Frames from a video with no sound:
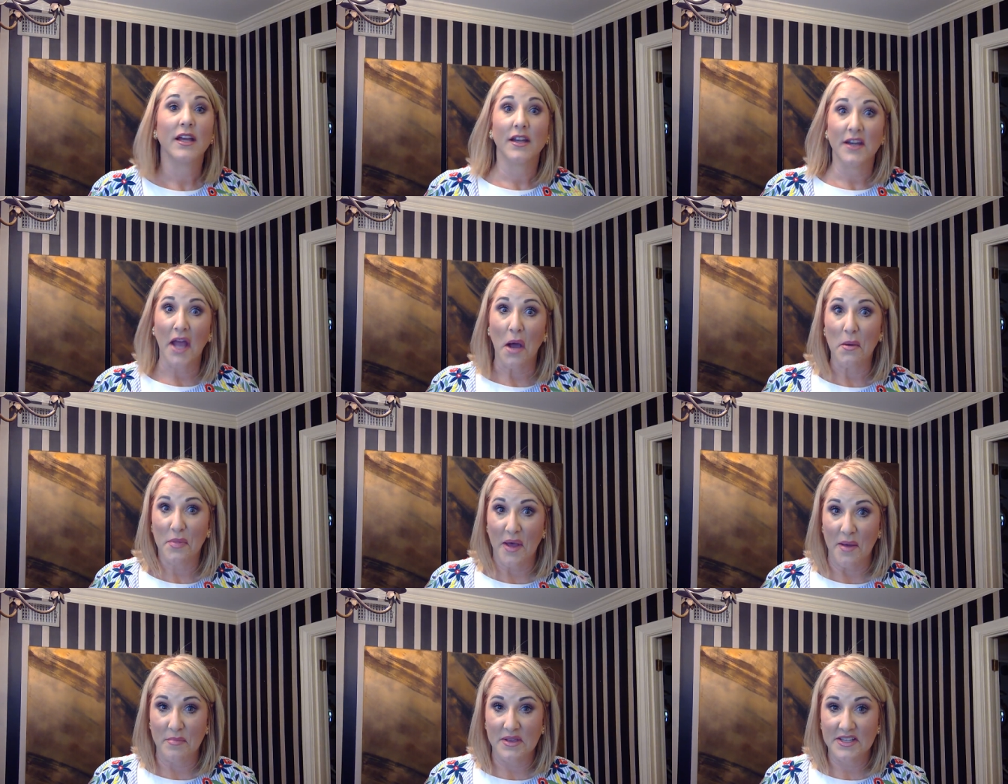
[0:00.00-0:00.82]
Now, with
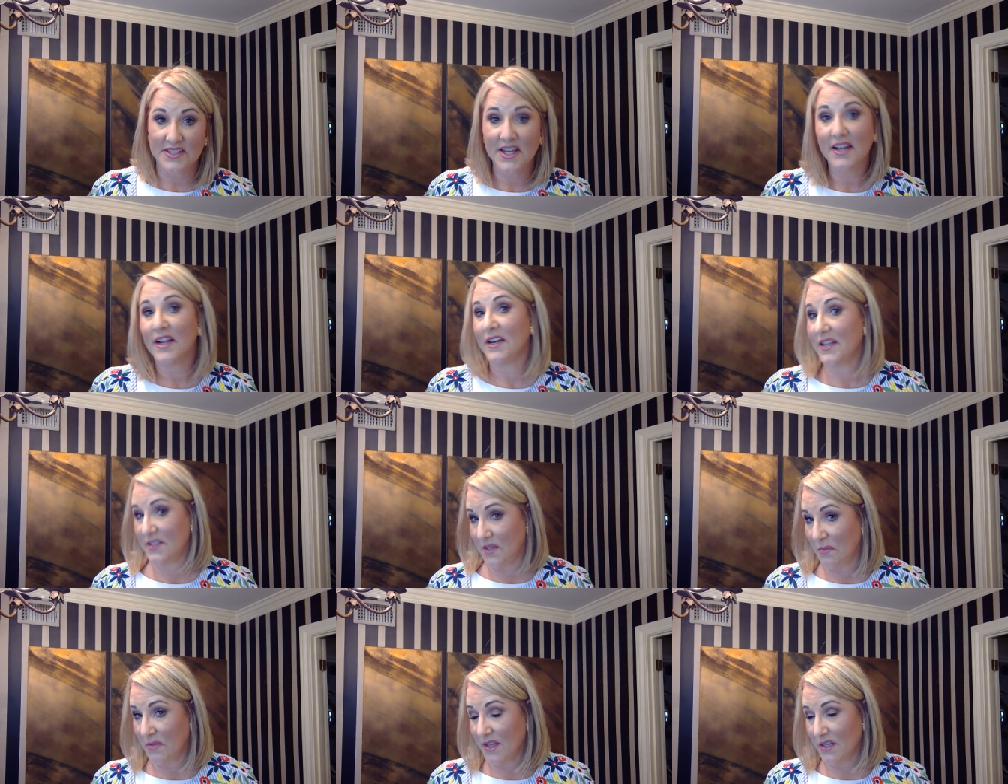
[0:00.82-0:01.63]
that being said, I need
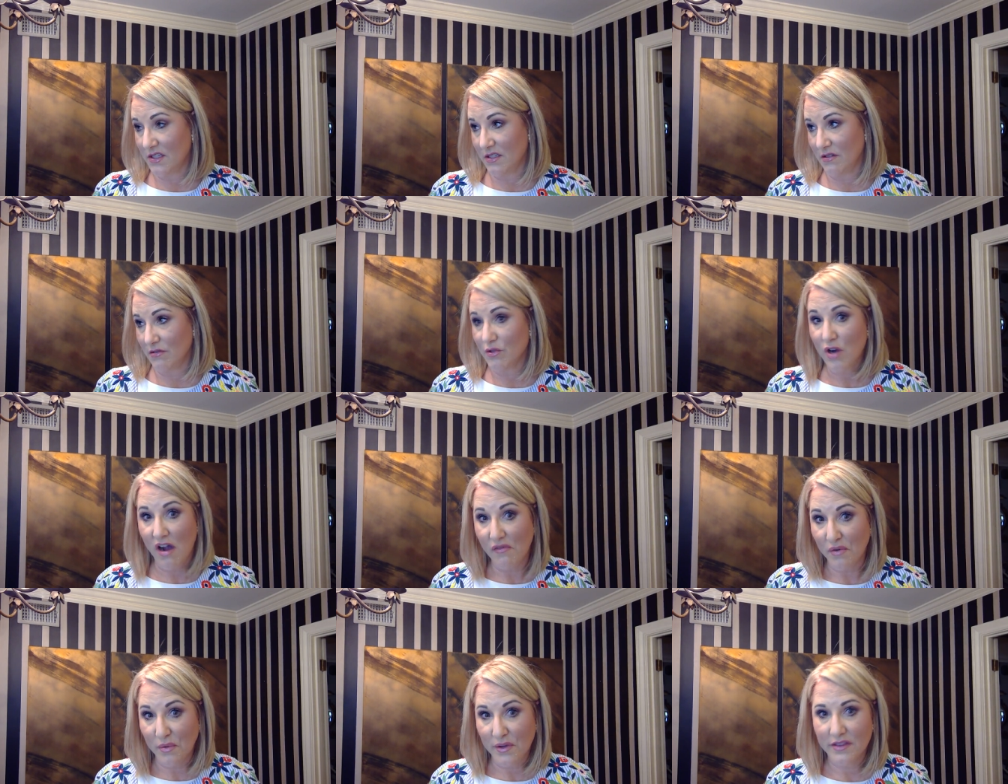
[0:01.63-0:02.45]
something to
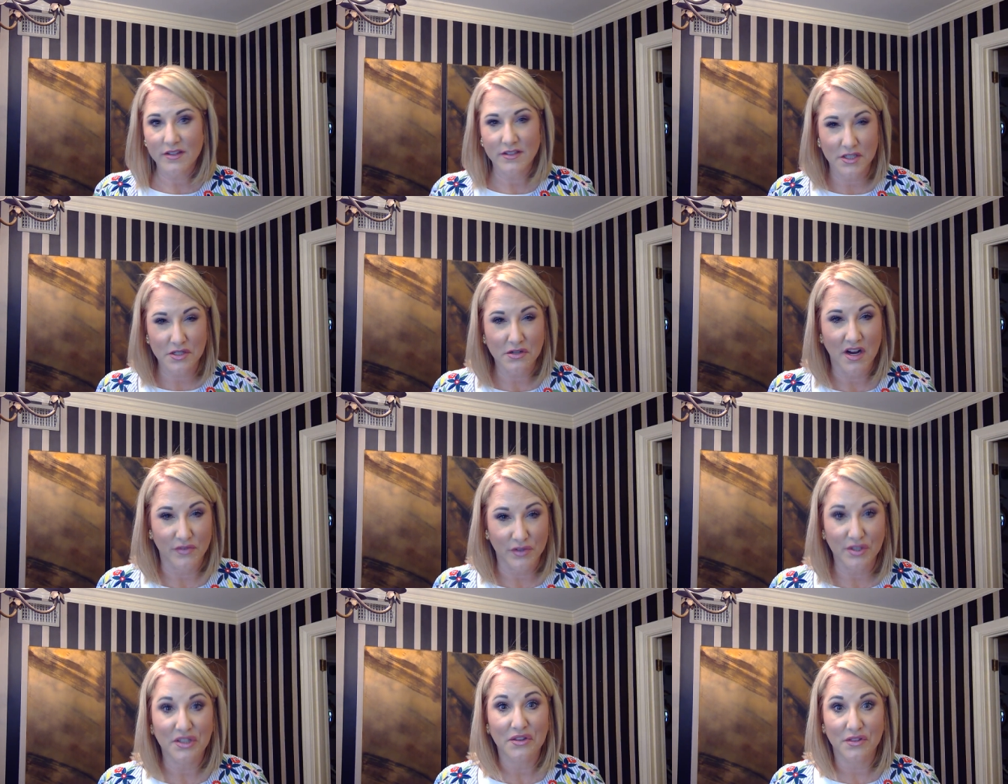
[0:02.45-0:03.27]
travel with because I
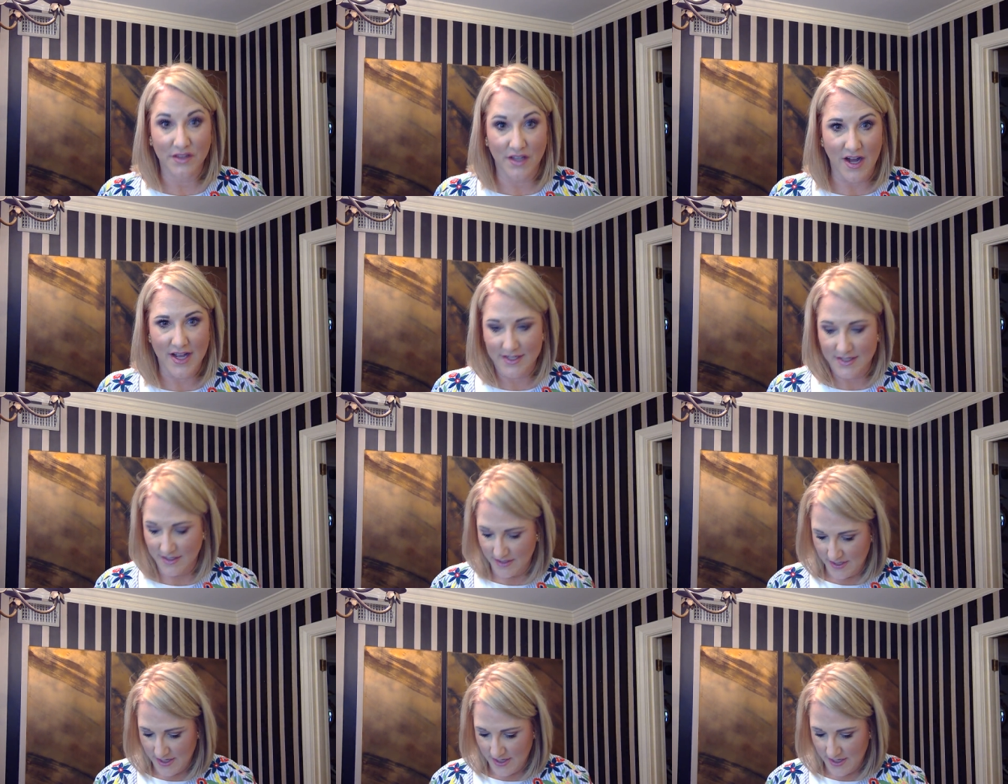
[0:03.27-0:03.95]
travel a lot.